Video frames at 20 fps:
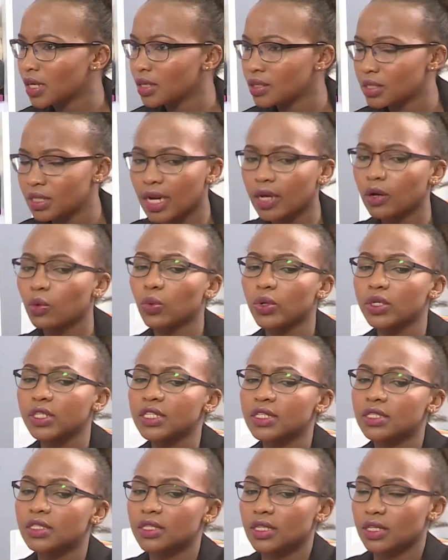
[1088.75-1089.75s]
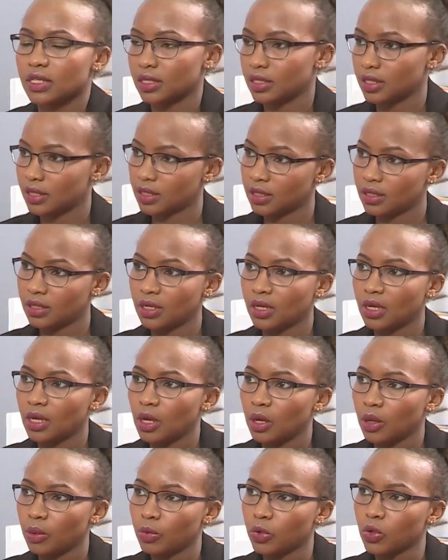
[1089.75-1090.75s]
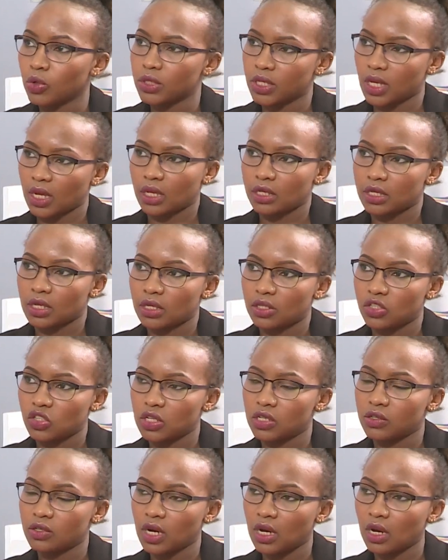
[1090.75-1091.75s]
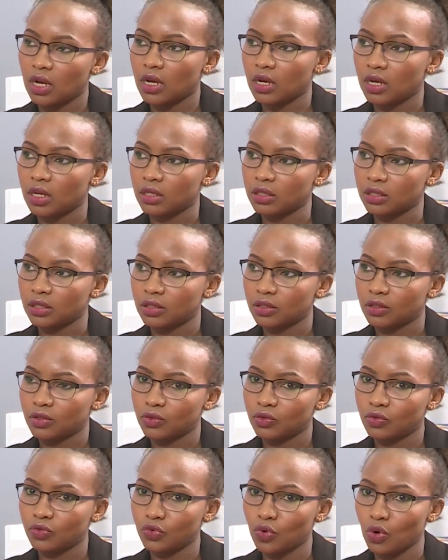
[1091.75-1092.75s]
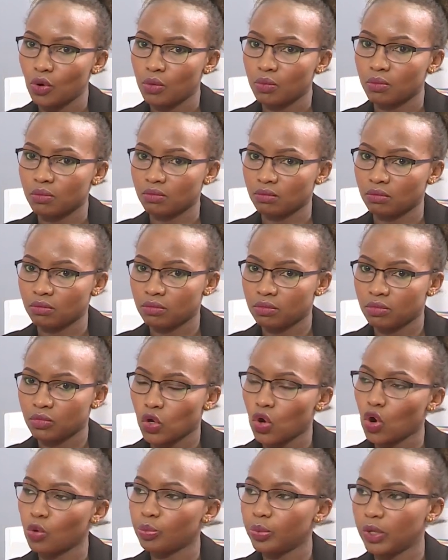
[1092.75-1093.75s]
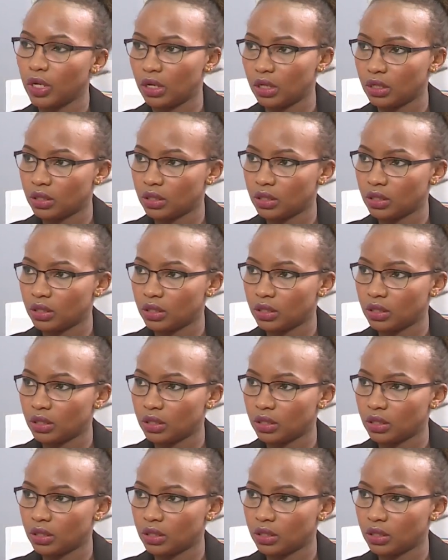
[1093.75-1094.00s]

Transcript: He's like, what is this? Because, like I said, children learn from copying.